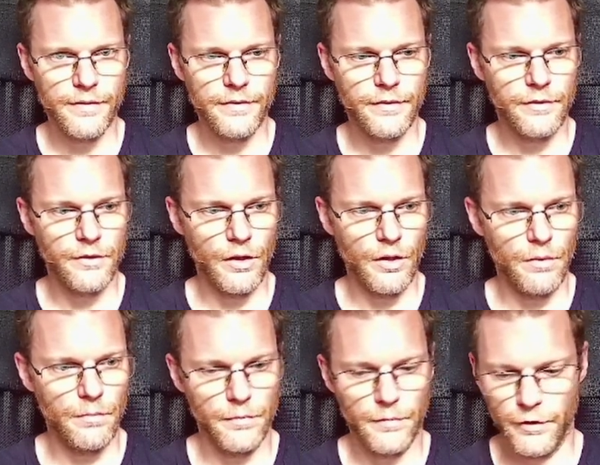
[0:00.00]
So
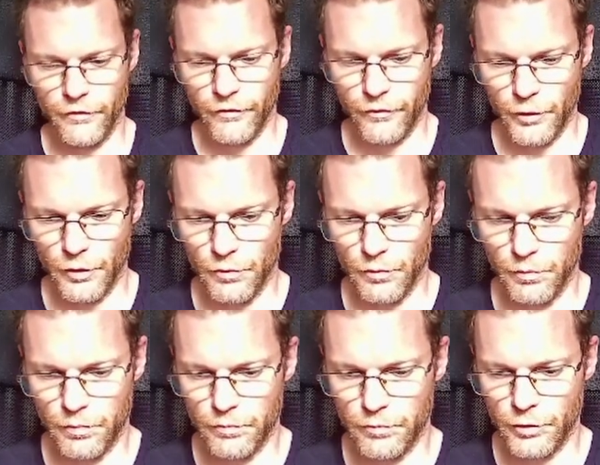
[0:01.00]
if you
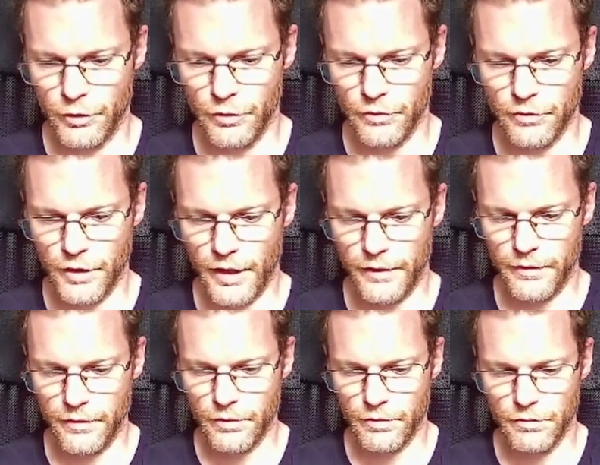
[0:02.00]
reduce that
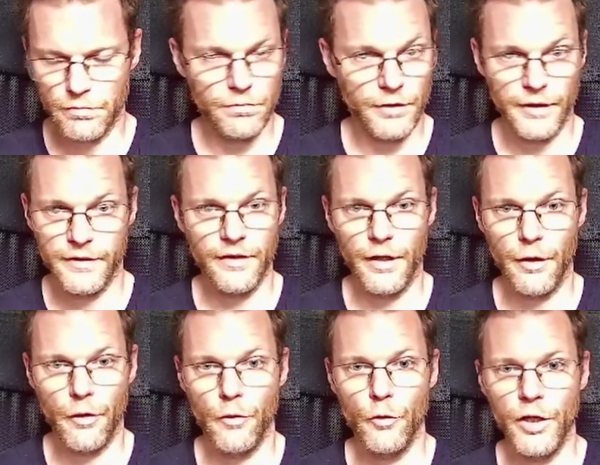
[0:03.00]
to, let's say
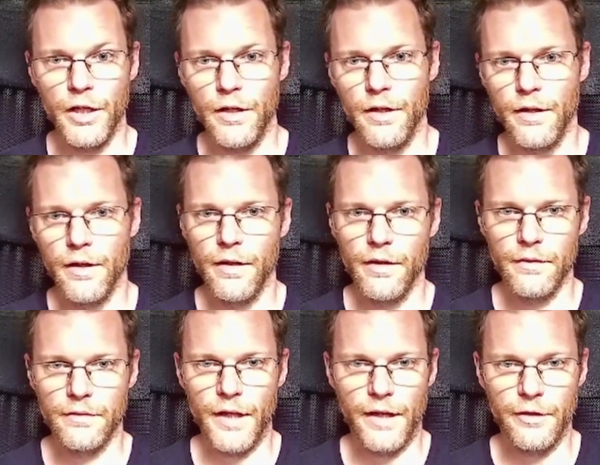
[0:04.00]
3,
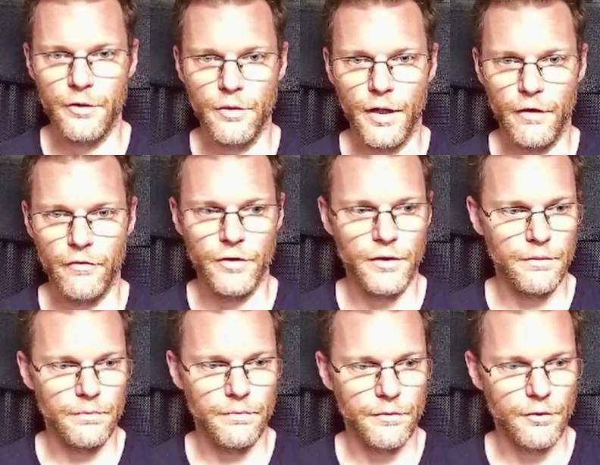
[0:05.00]
then you have a
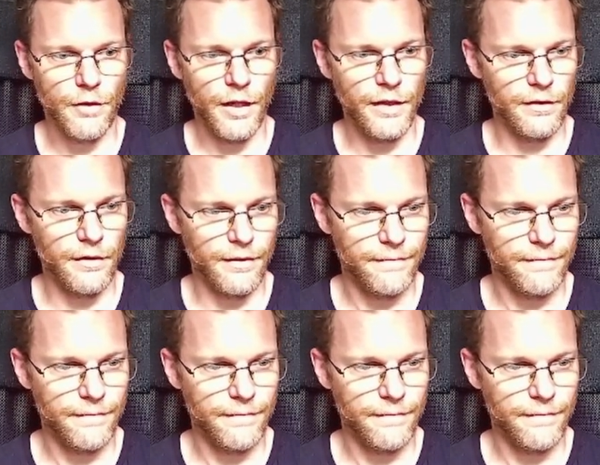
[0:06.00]
triangle.